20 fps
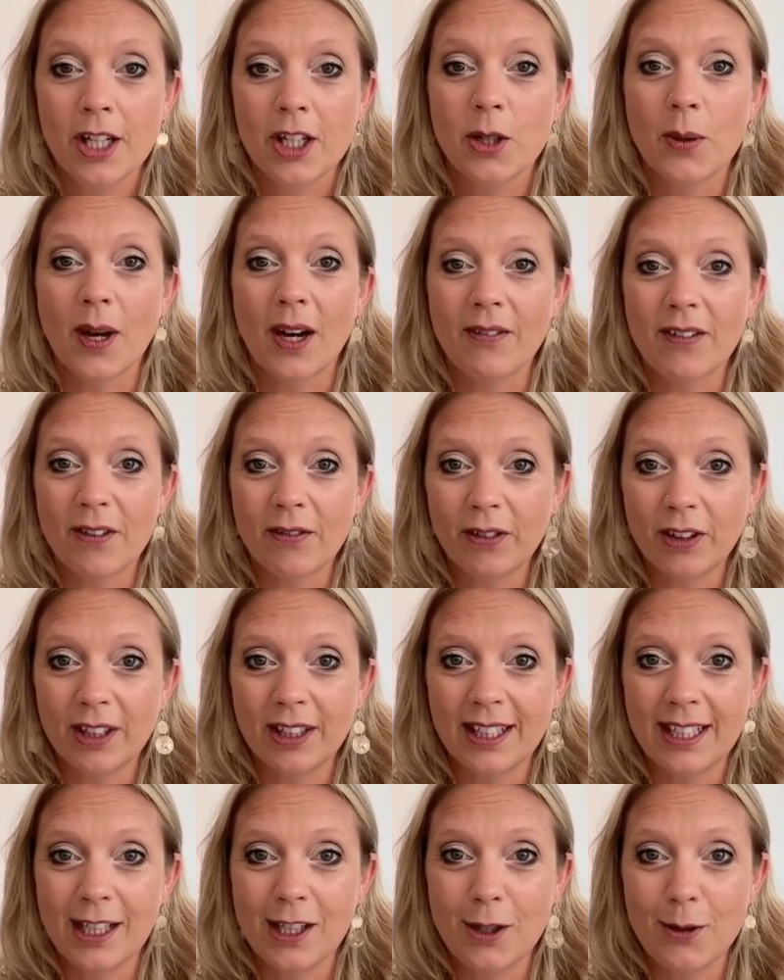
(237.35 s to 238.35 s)
You have
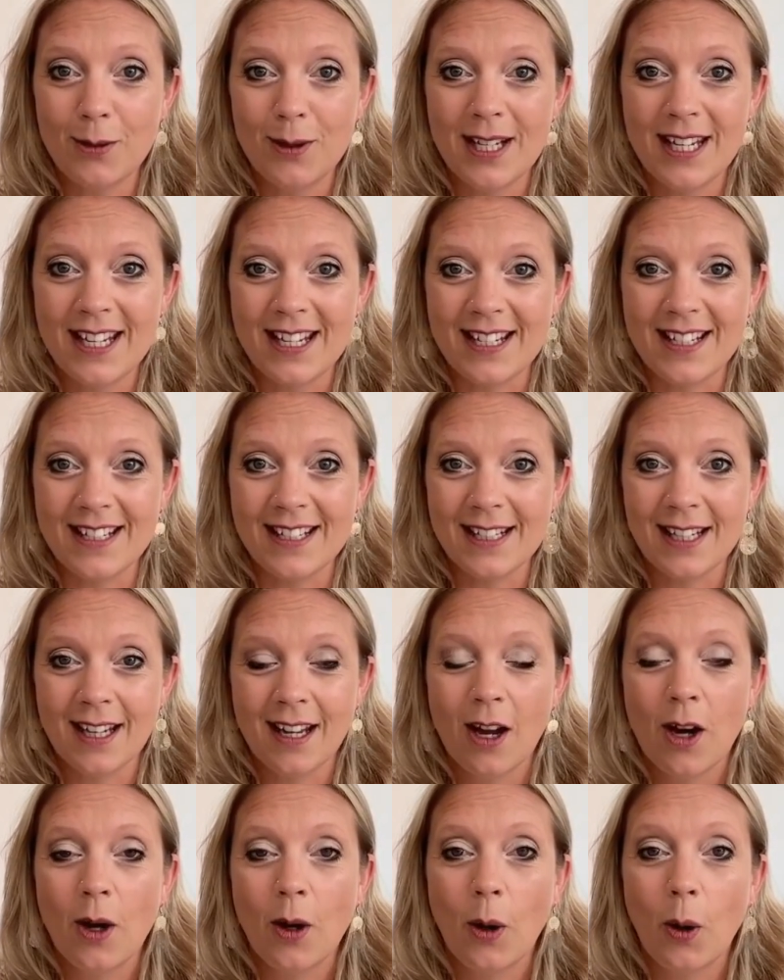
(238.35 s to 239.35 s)
everything you need
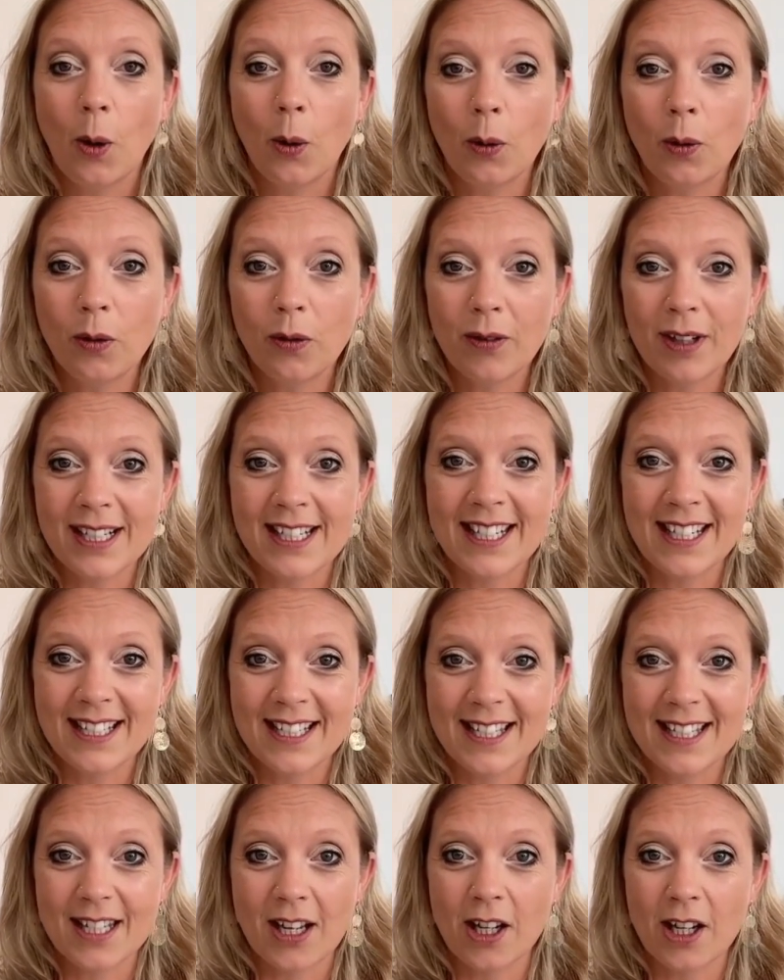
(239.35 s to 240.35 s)
already
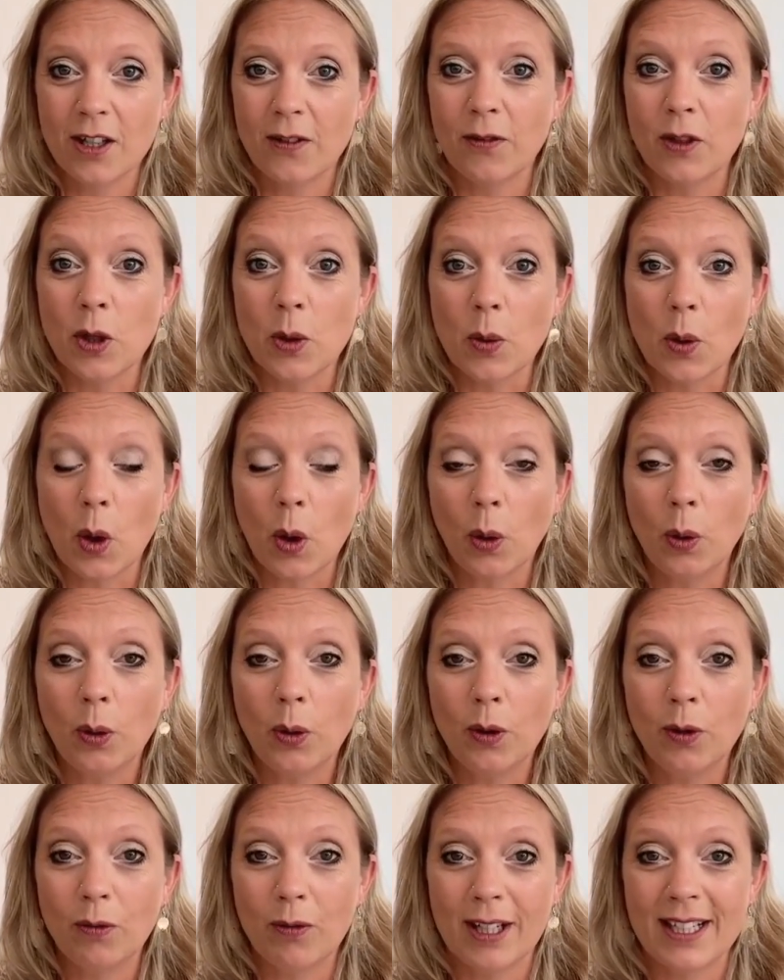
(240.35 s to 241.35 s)
inside of you,
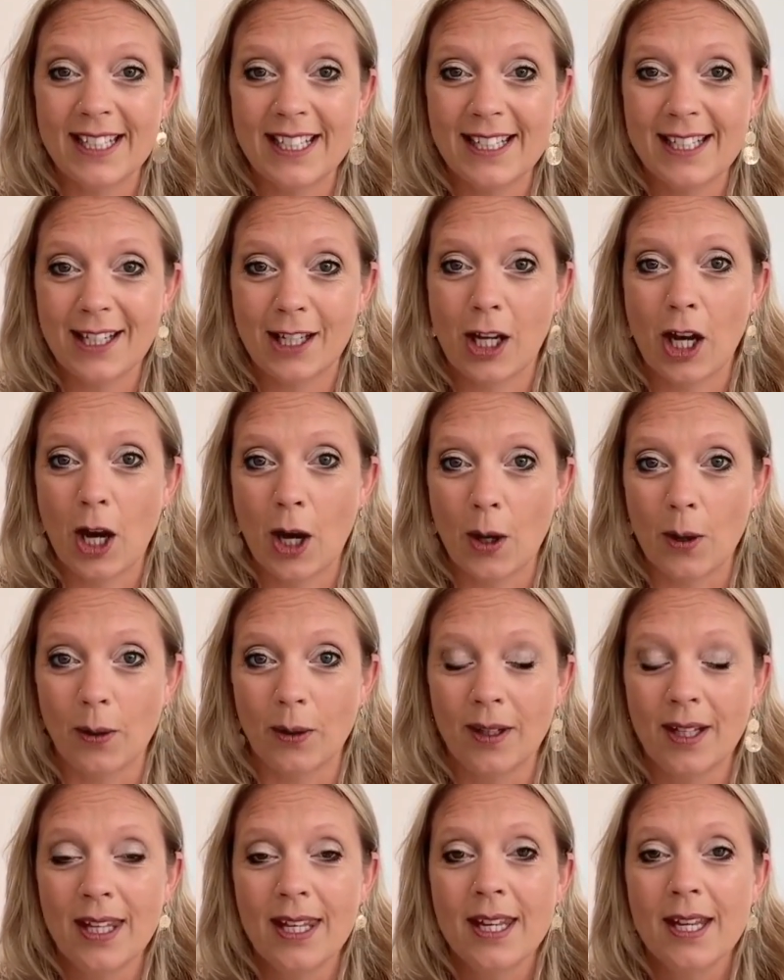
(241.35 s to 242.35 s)
all ready to
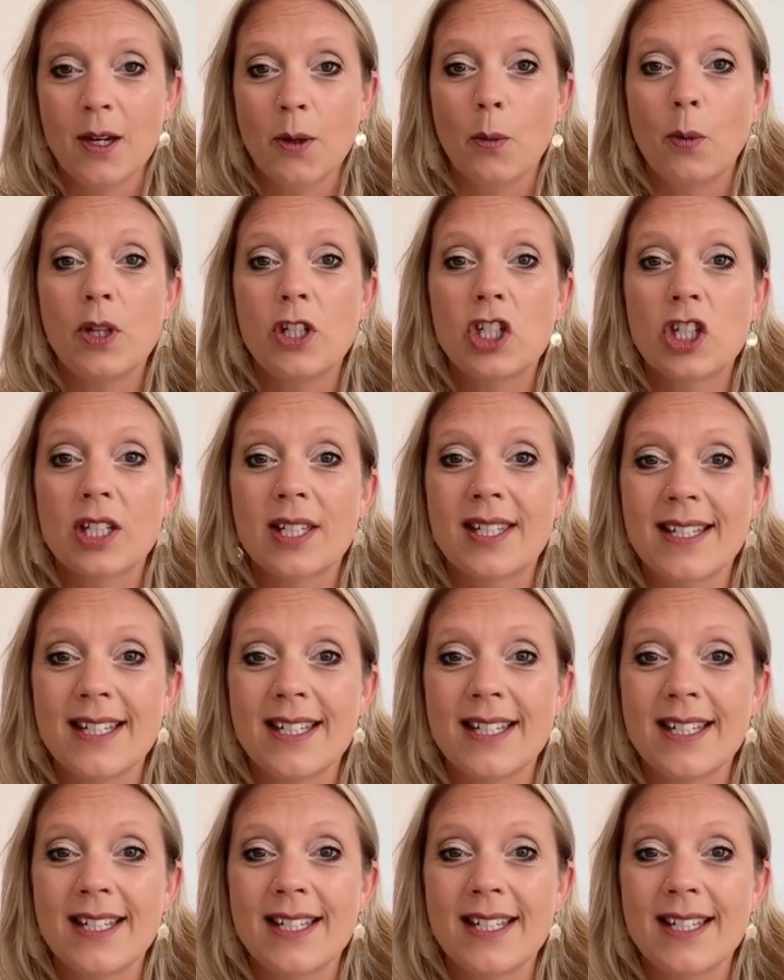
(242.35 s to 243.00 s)
go. We just